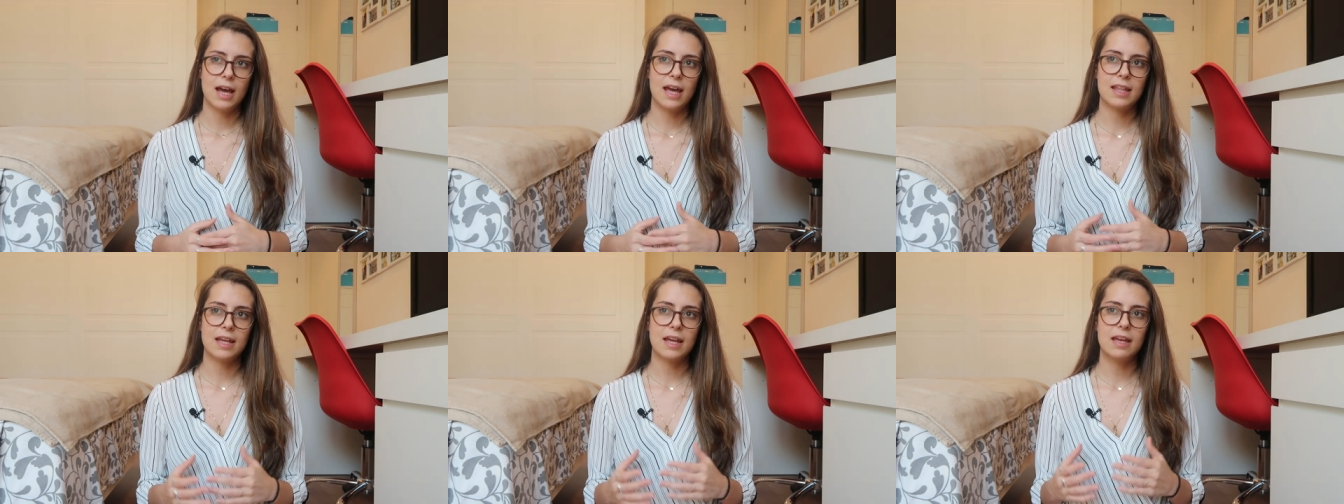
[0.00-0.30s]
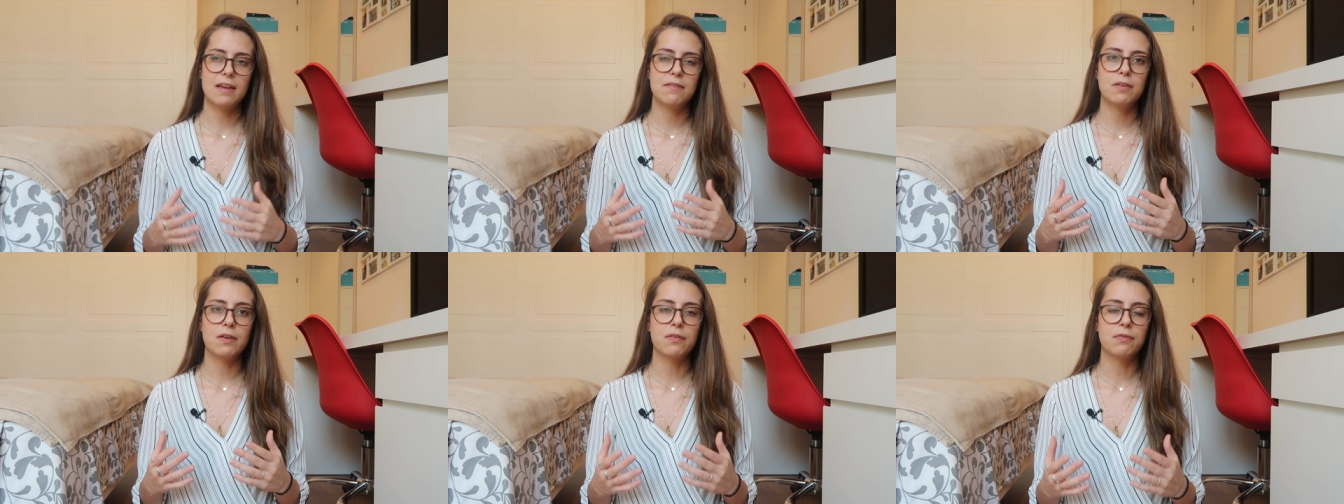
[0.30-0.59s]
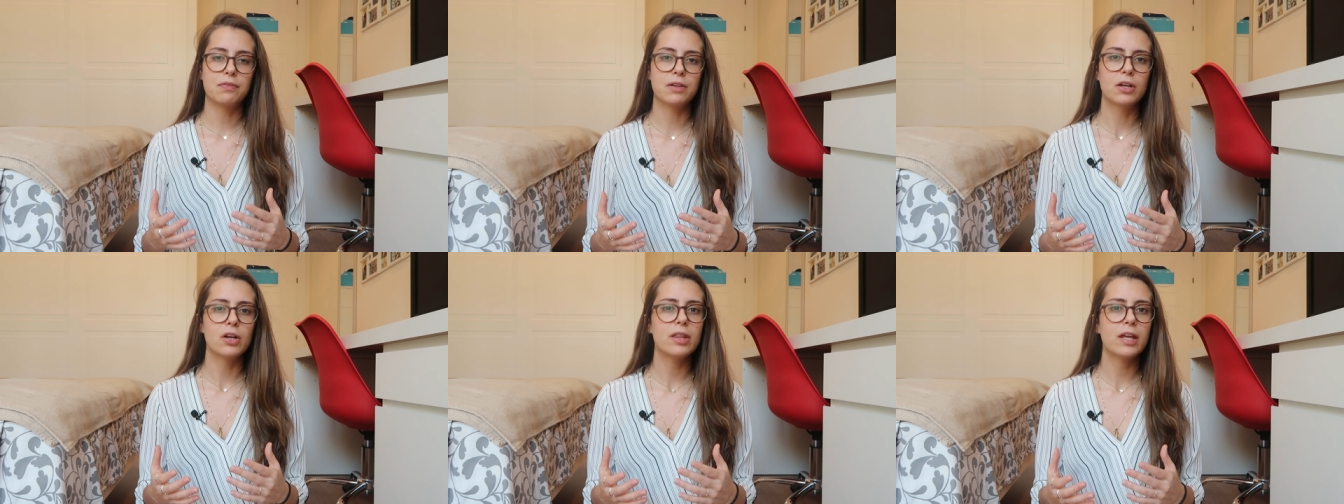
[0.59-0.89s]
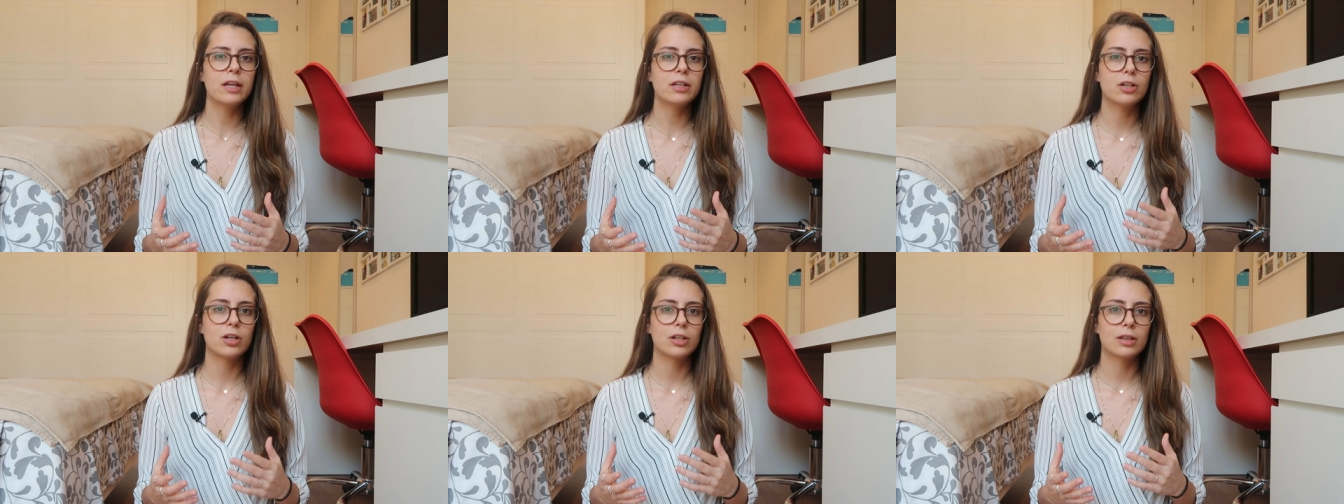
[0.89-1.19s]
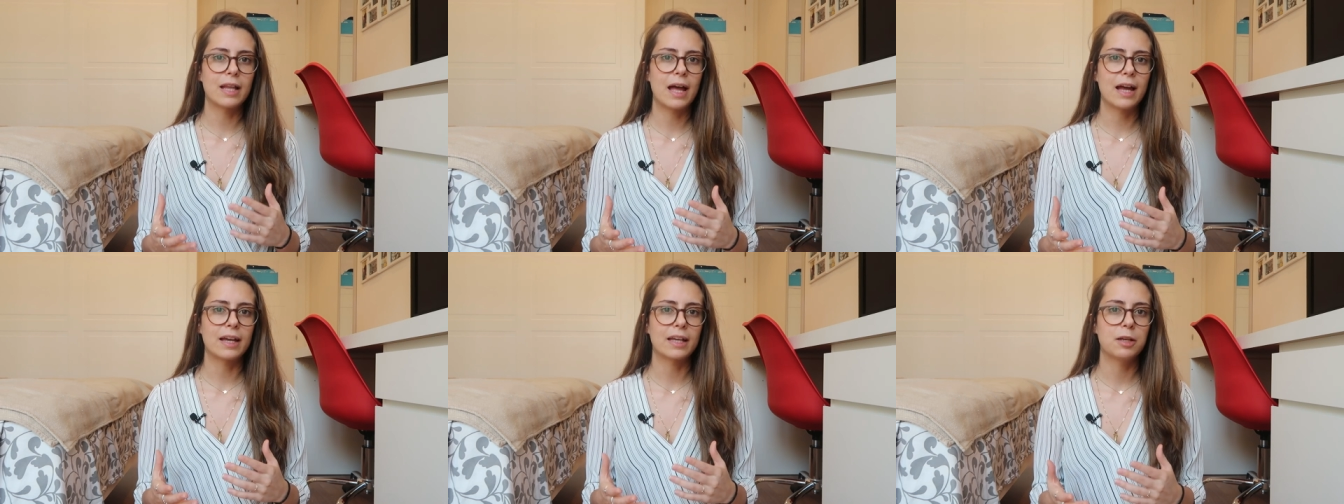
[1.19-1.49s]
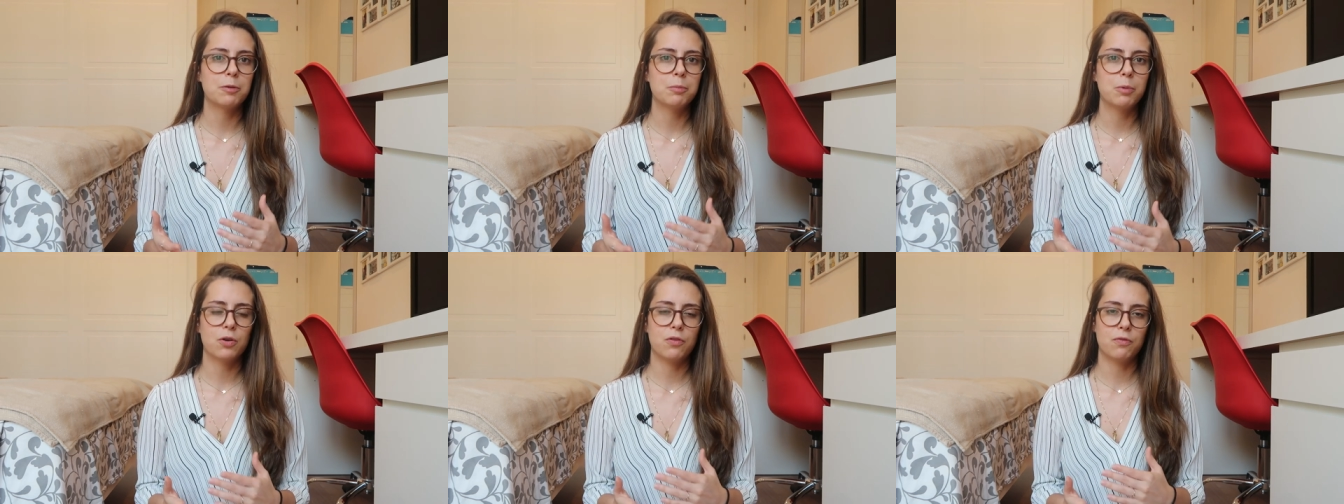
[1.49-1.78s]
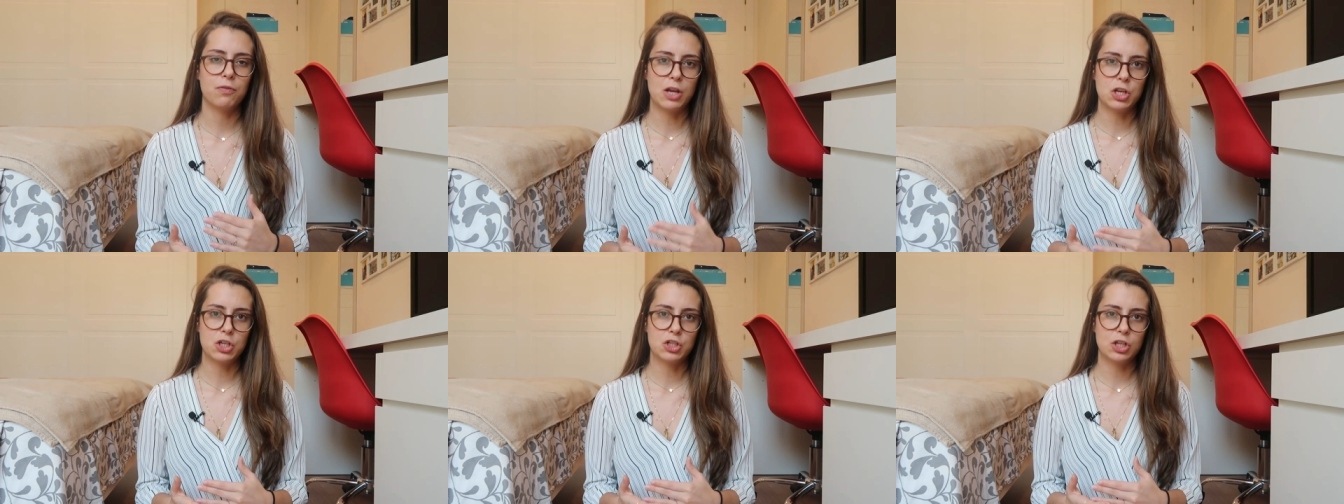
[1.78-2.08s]
and that if you feel that you're lacking
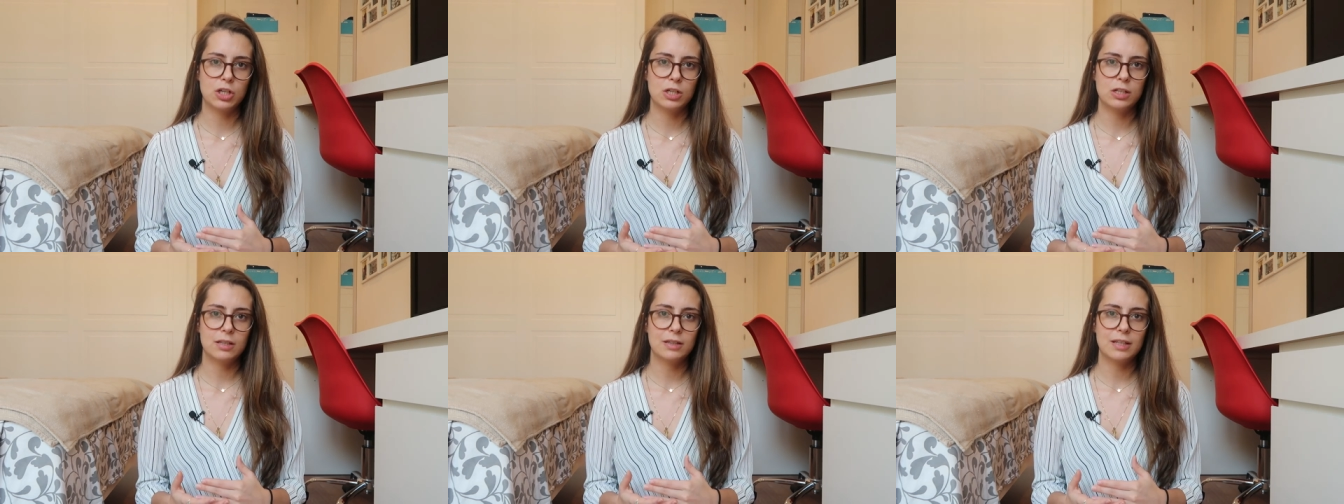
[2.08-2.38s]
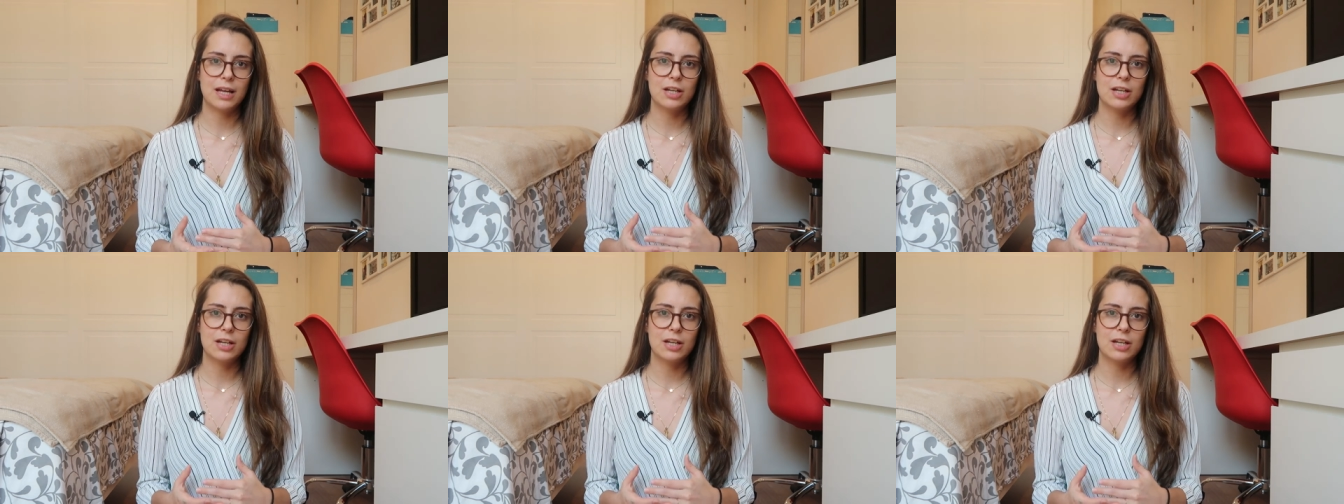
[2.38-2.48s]
motivation,